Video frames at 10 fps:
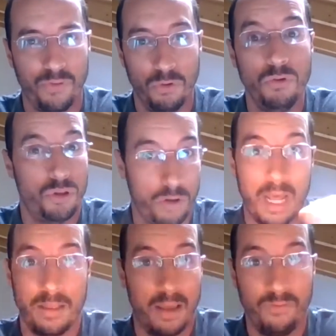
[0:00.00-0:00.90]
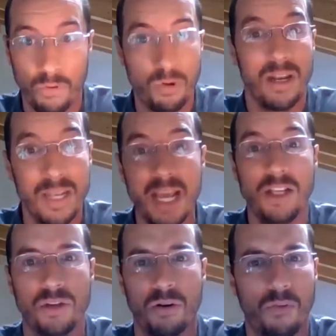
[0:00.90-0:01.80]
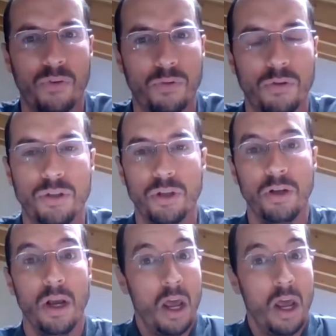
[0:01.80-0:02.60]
evolution and the real nature of evolution,